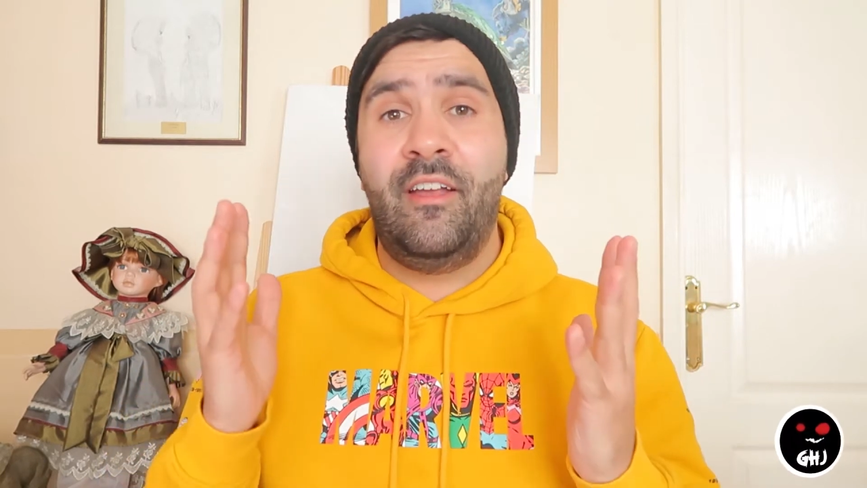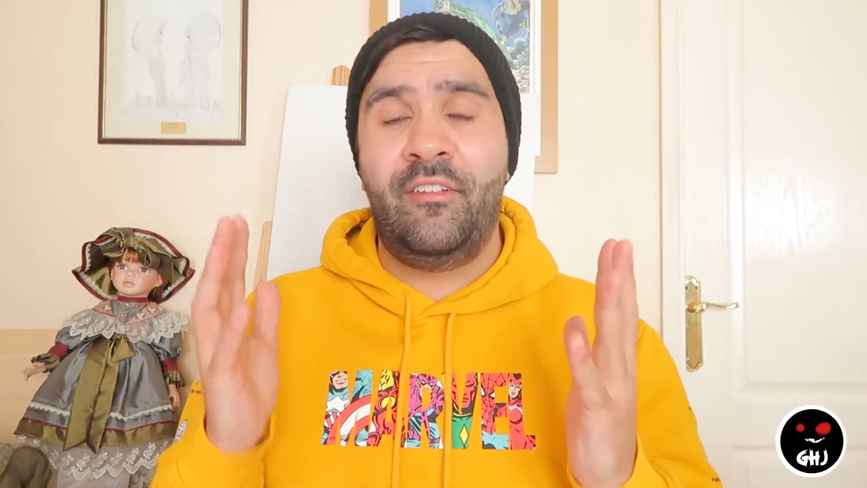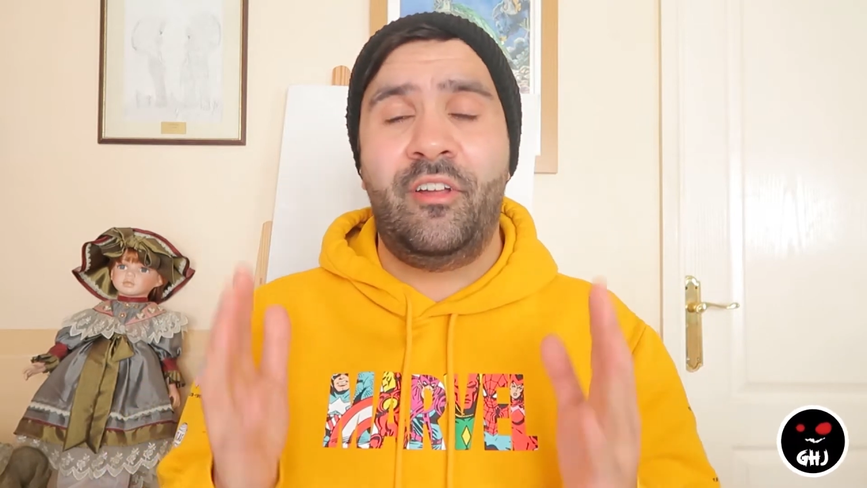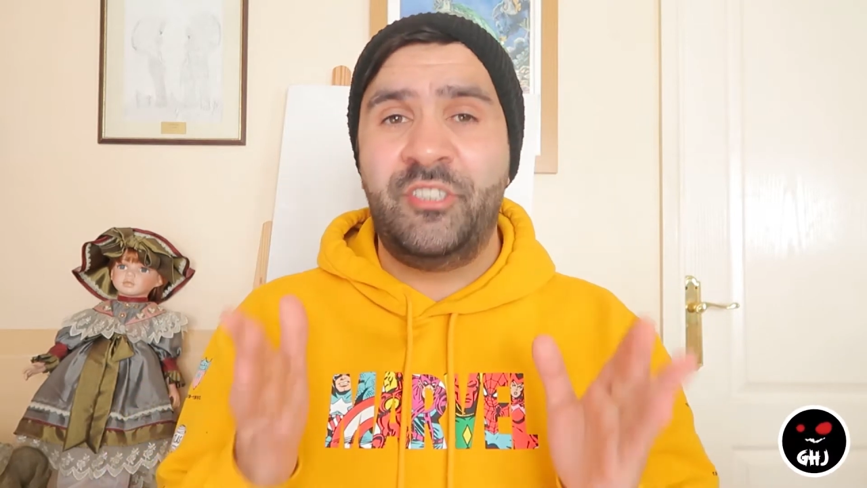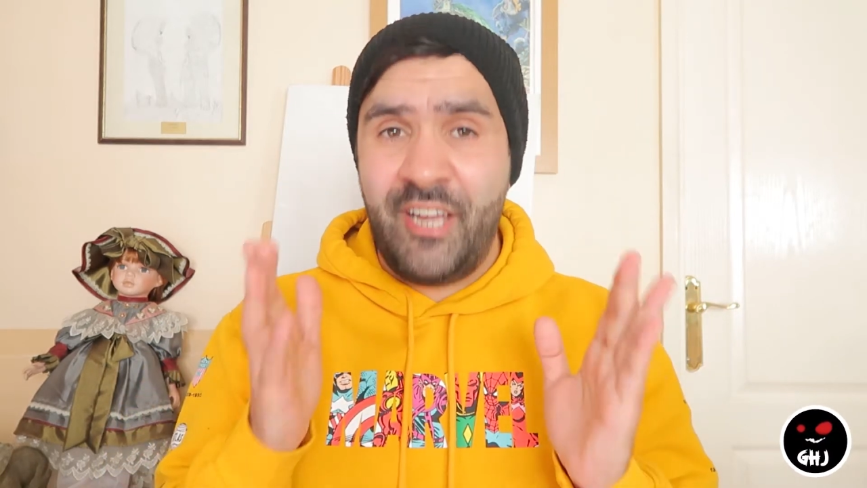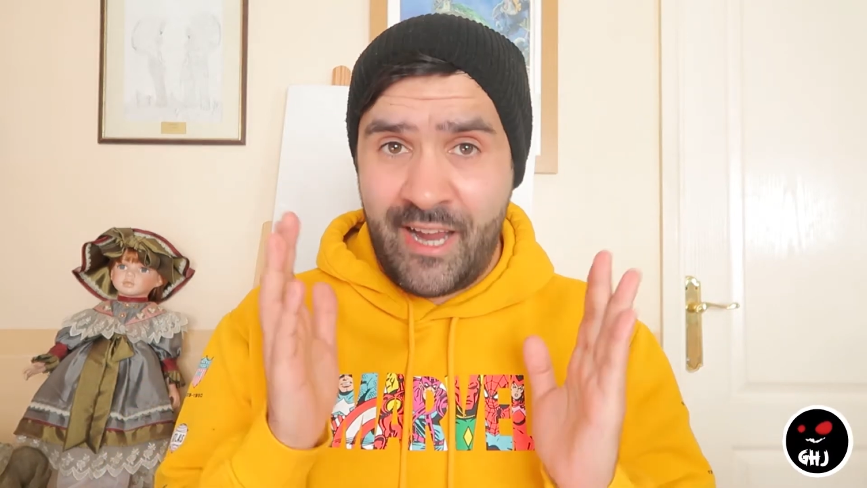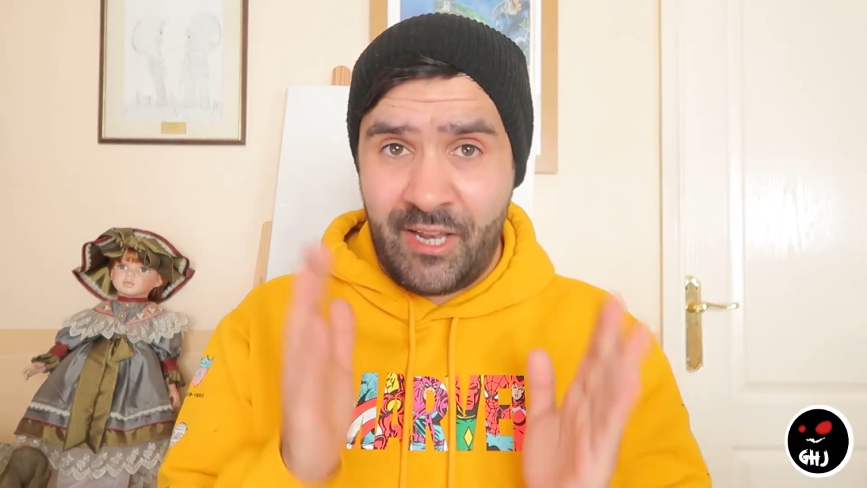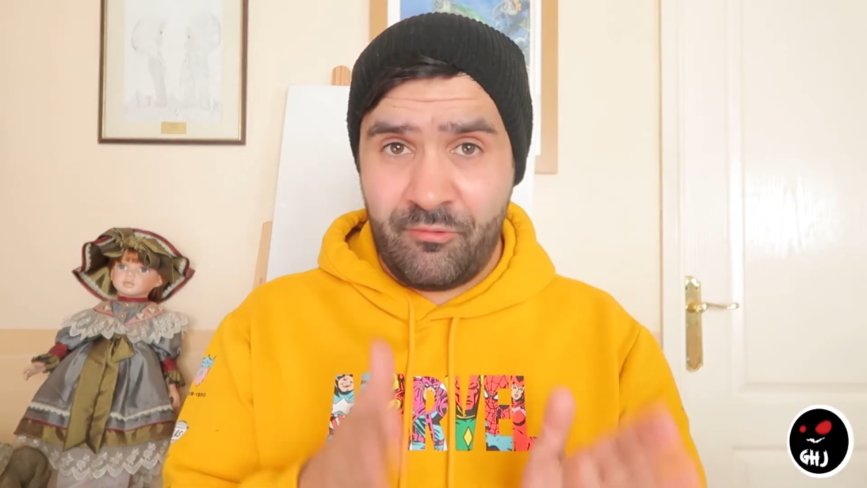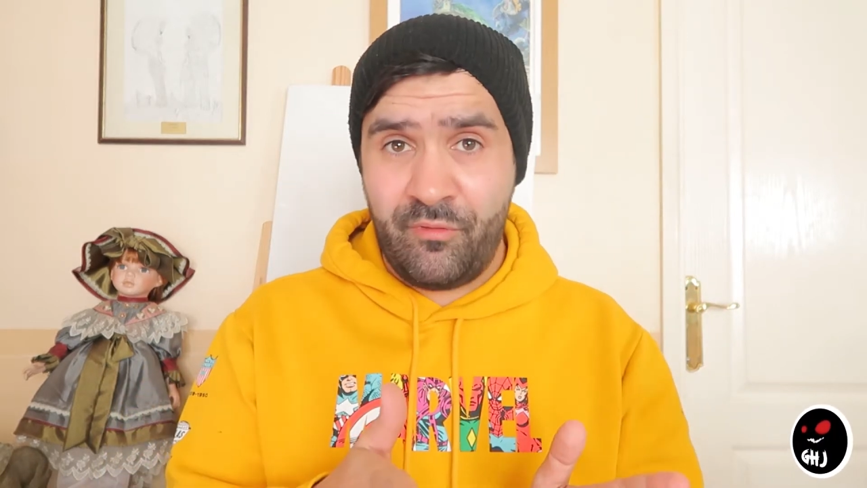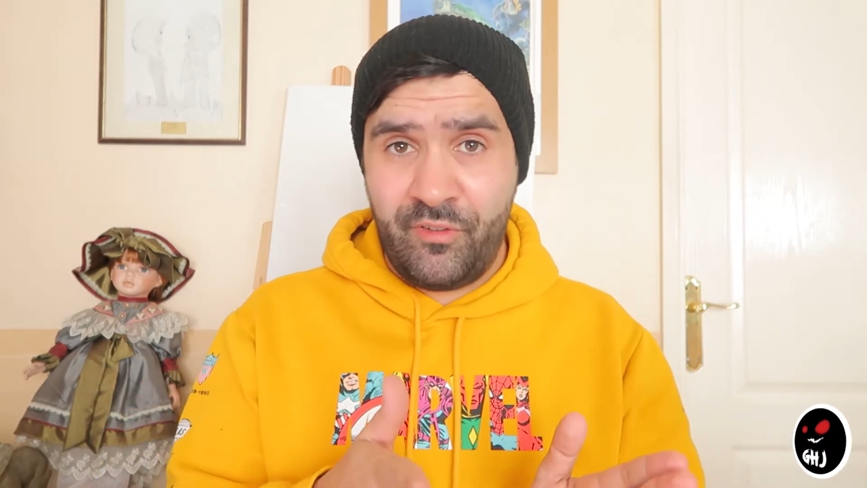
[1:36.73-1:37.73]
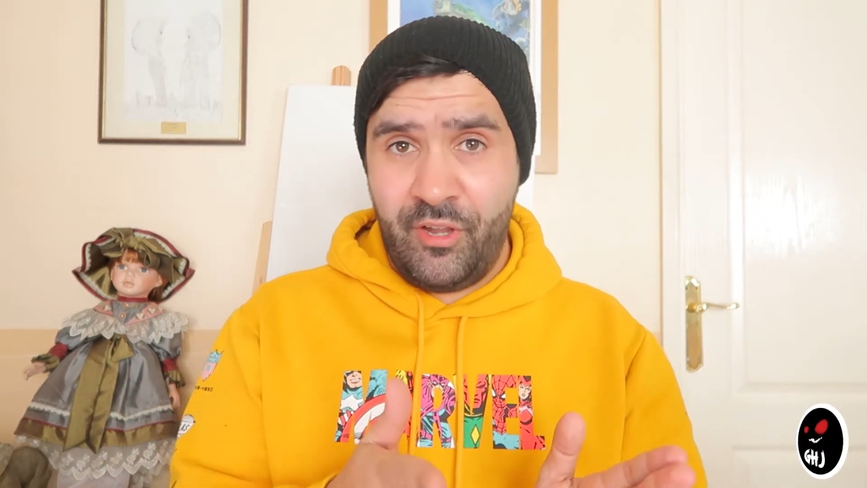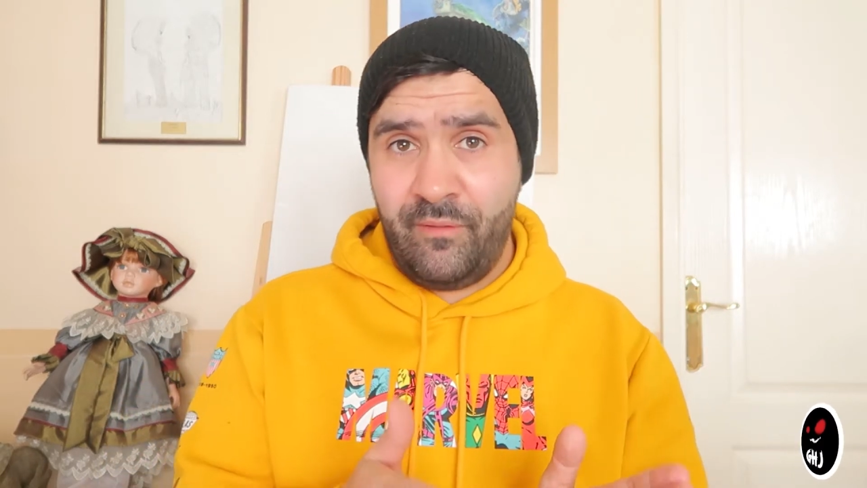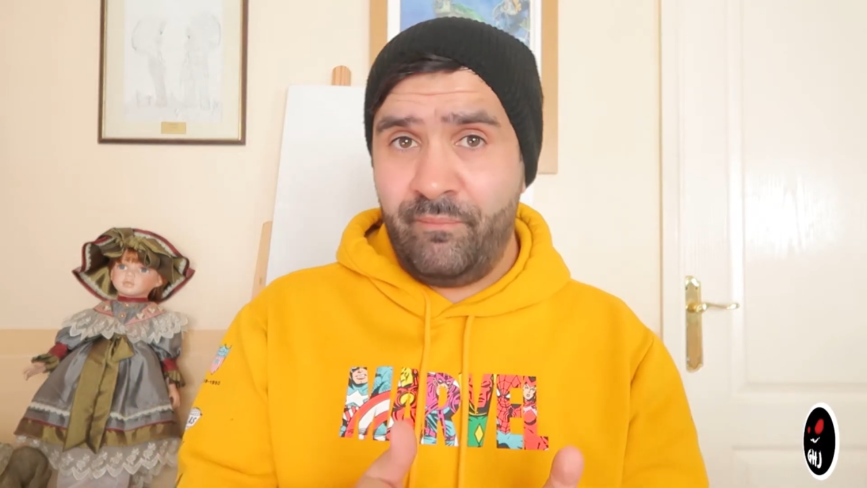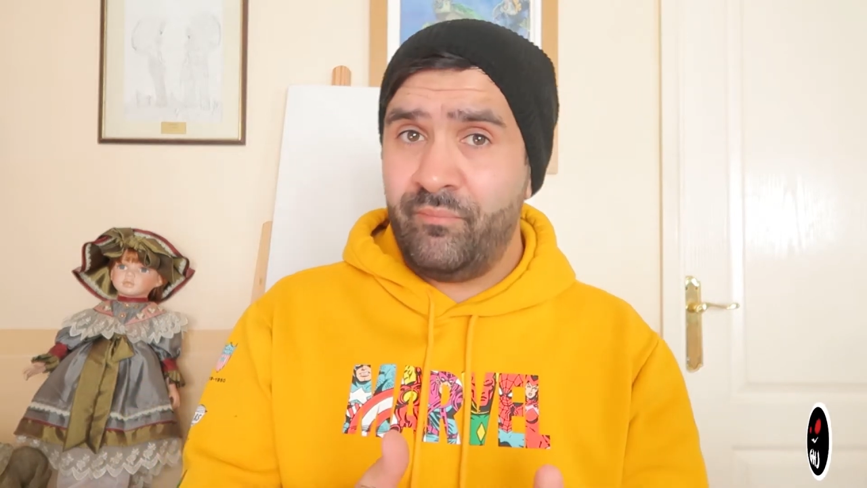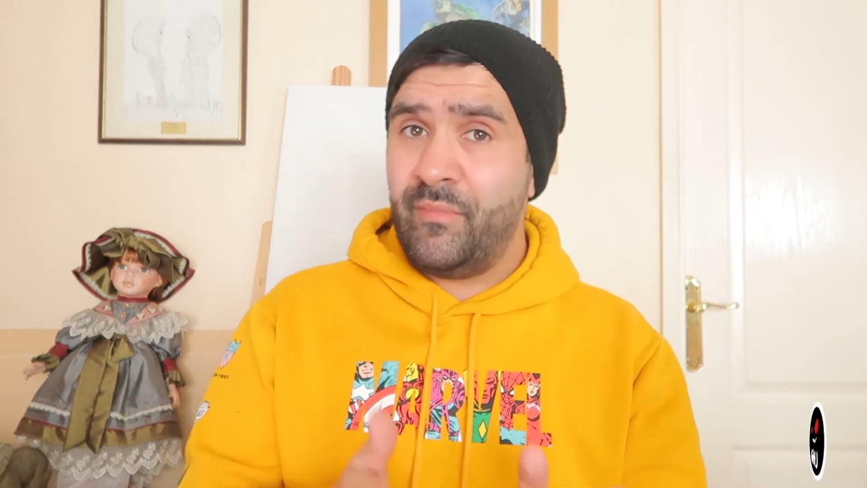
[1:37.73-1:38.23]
So check out the review,